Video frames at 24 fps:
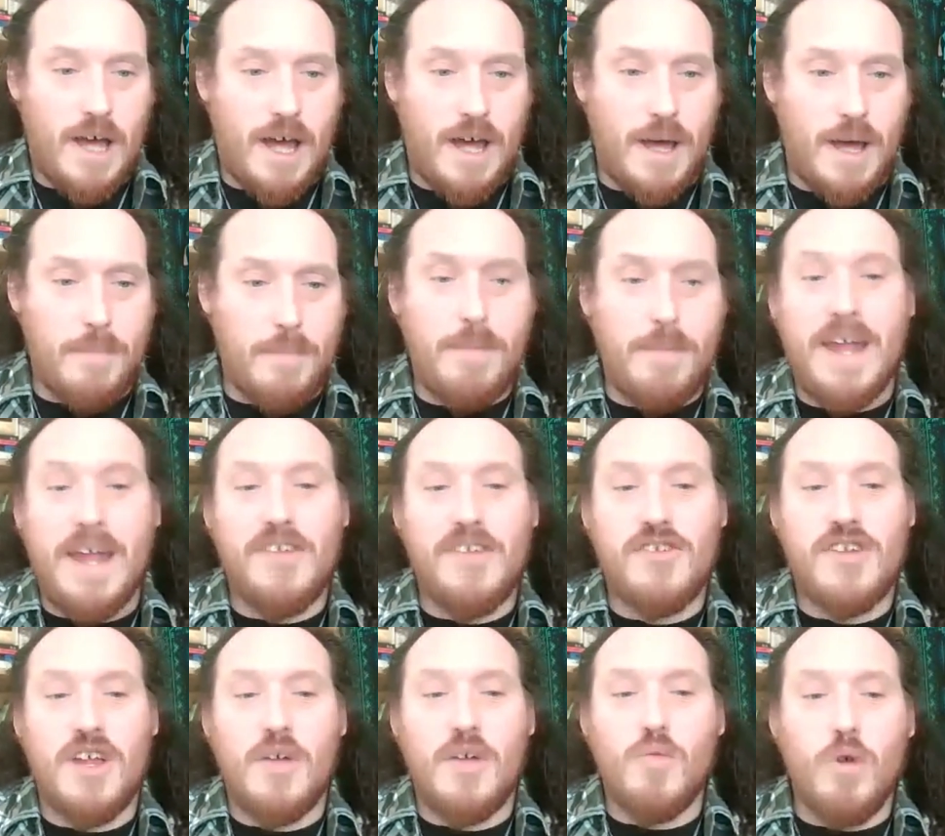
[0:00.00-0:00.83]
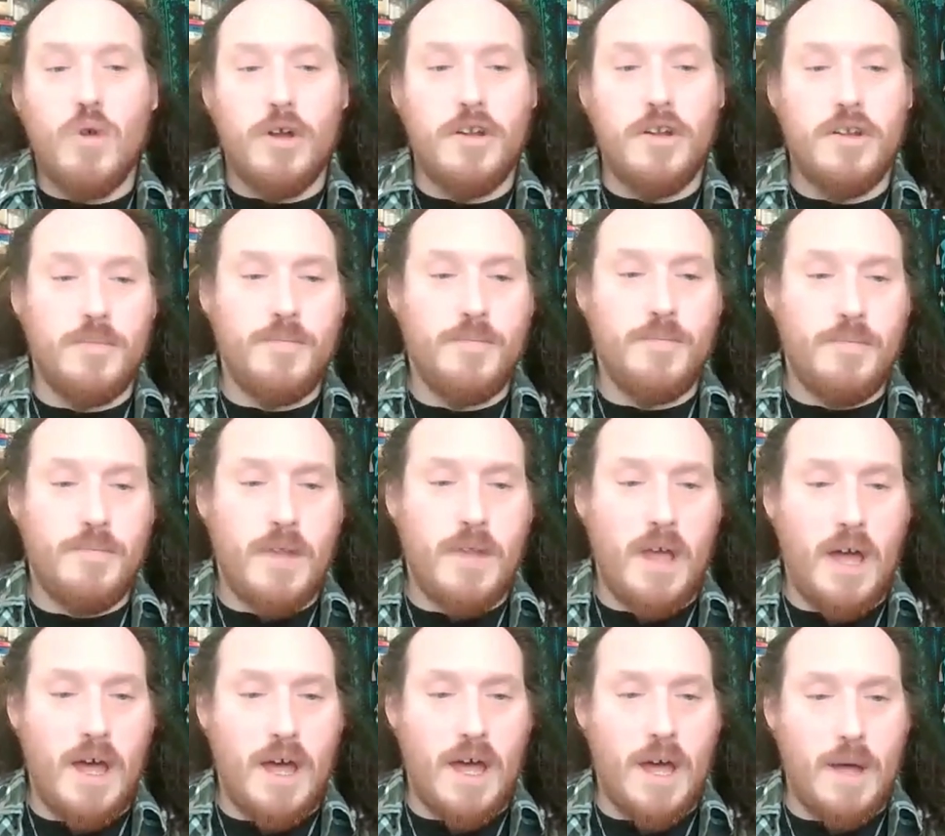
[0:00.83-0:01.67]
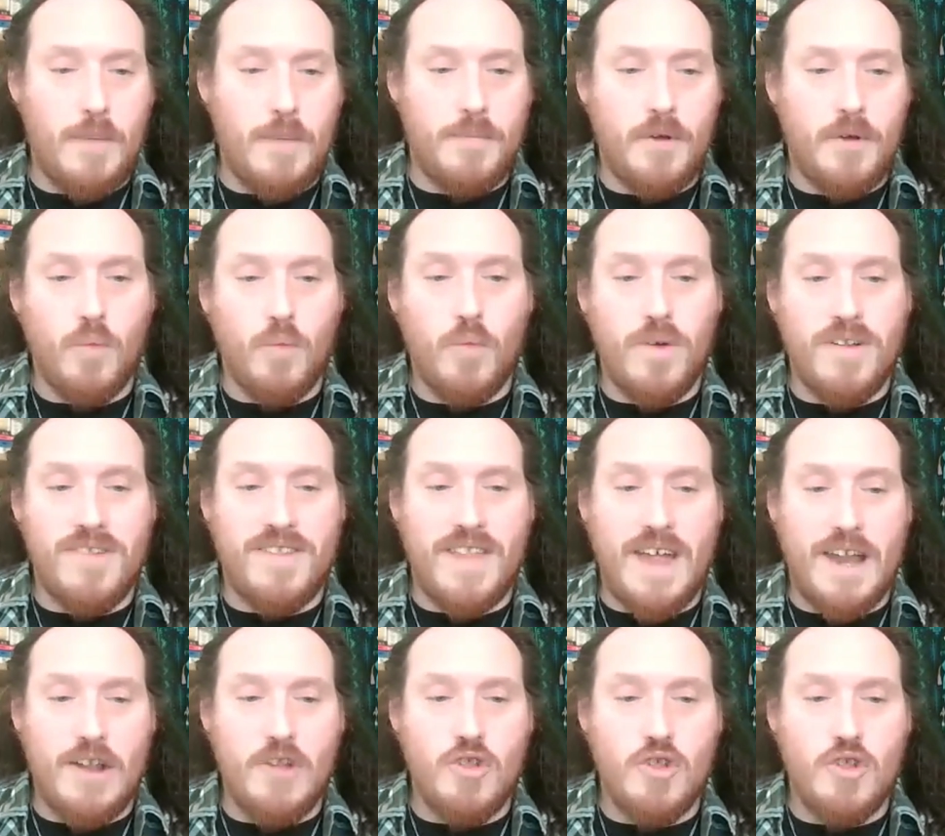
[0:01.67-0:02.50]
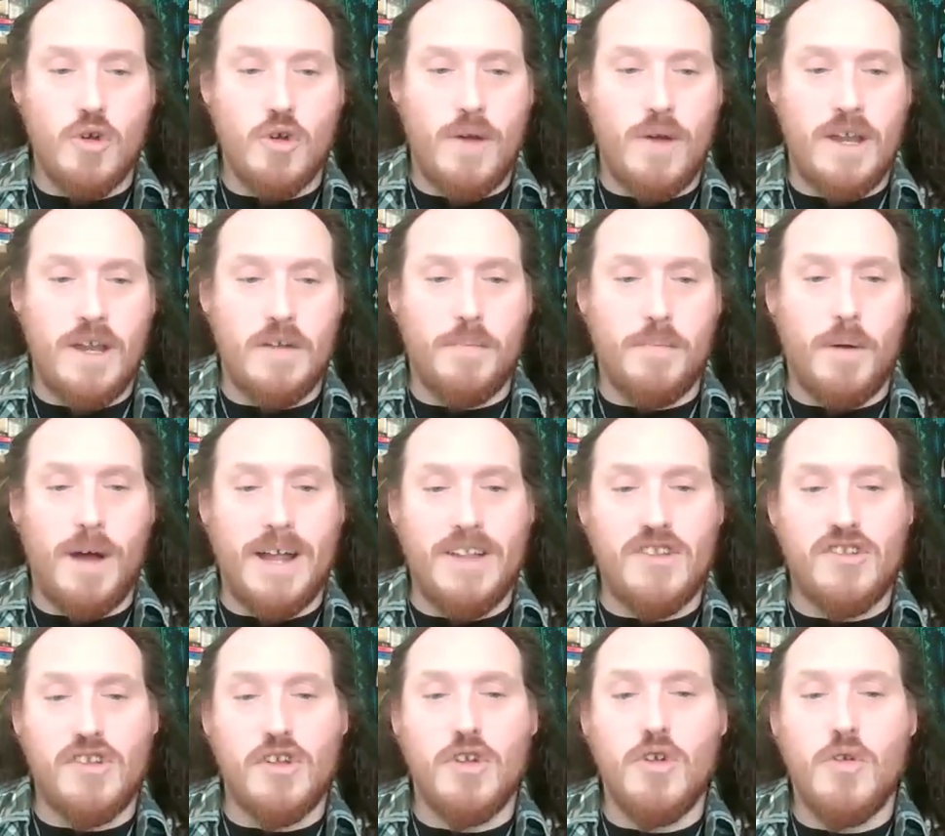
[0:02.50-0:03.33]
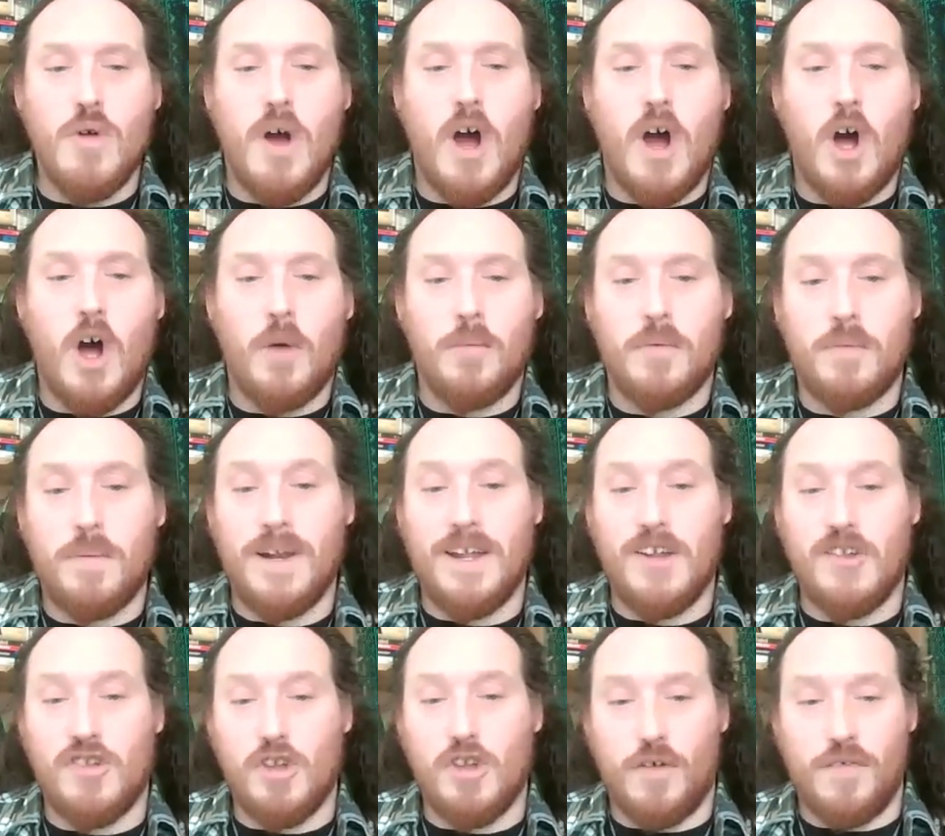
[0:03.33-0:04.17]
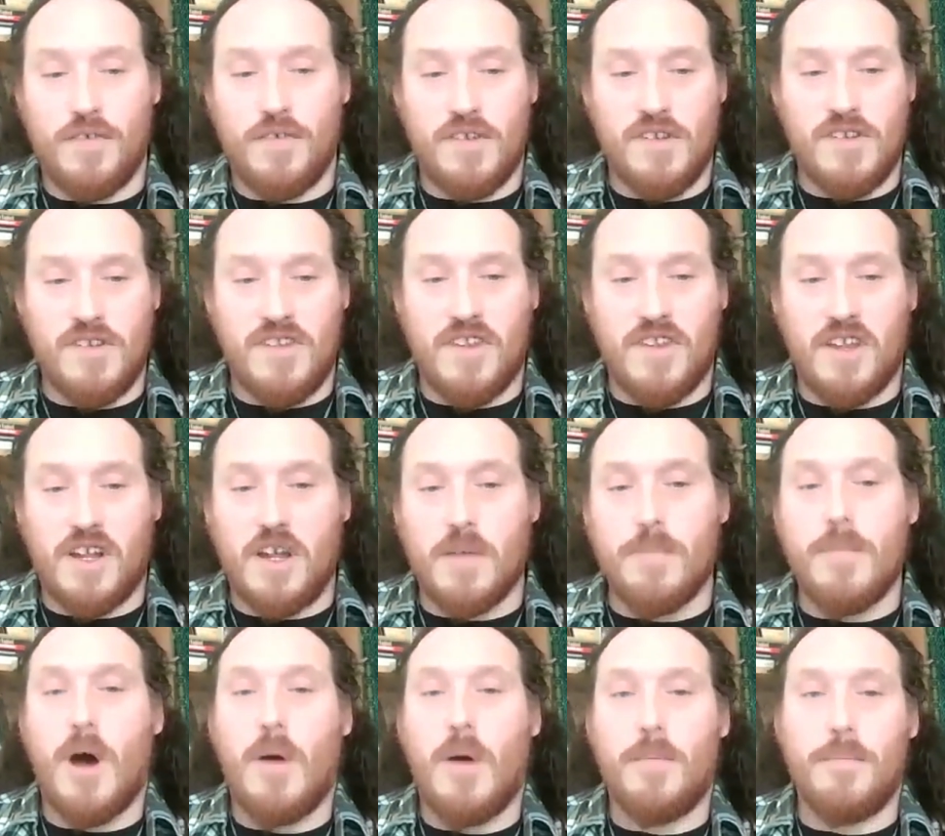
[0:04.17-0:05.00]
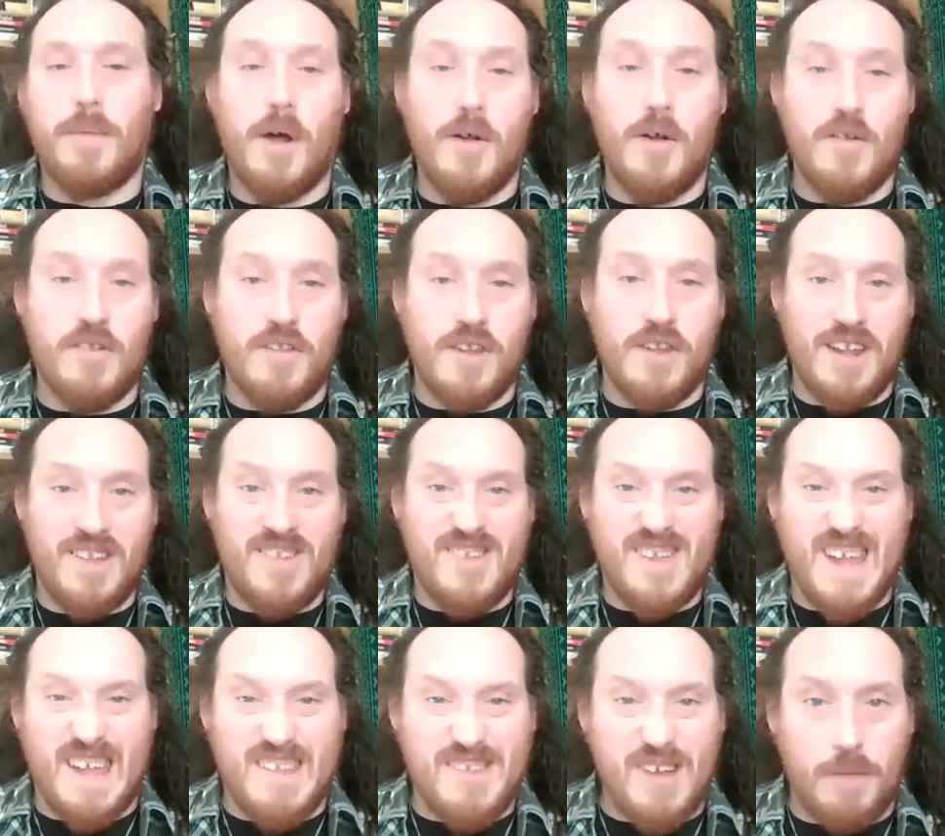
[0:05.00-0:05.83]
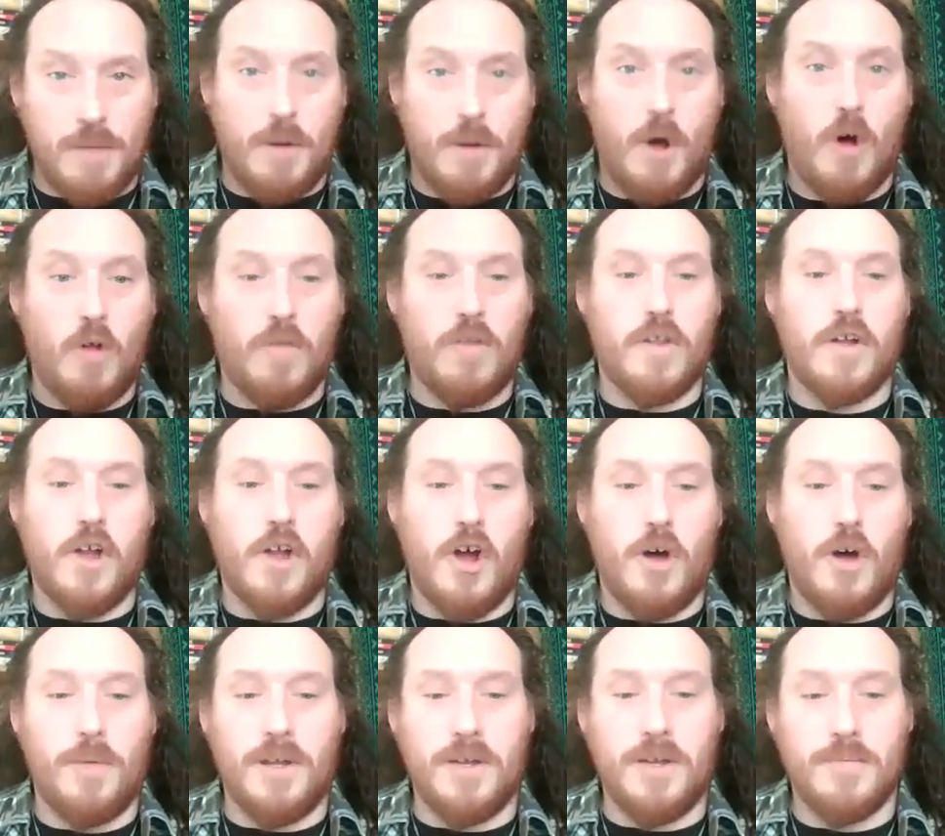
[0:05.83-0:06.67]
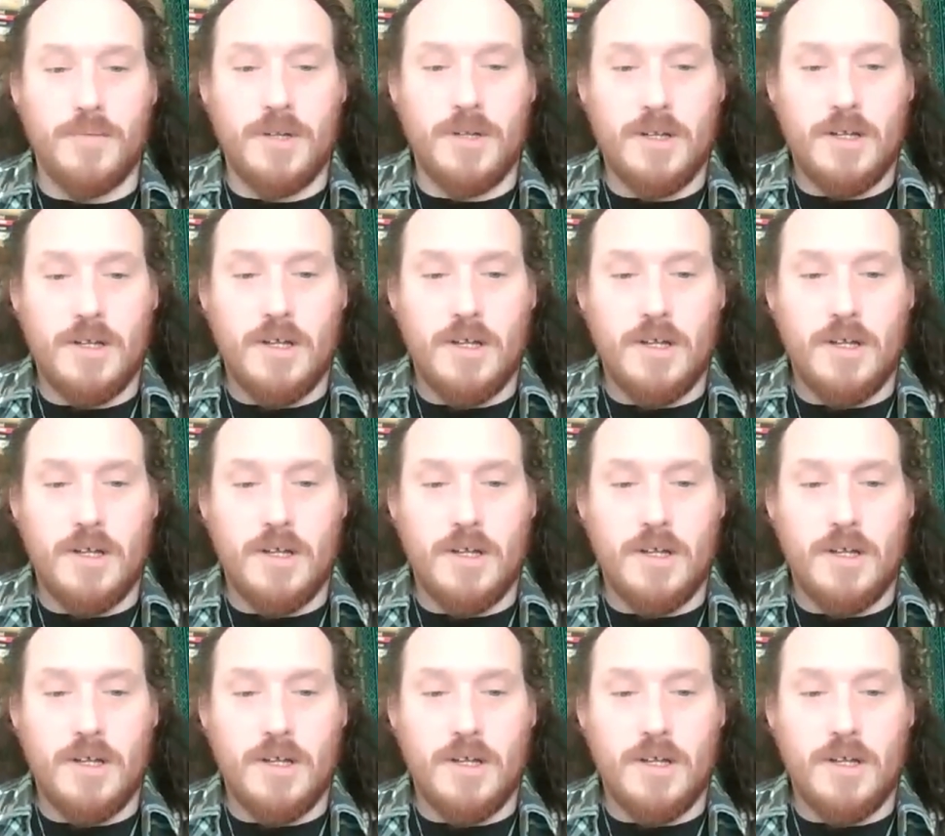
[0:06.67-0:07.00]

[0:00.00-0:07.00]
Um, P C Wood um, was then joined by two armed police officers at the command post that they'd set up on the common.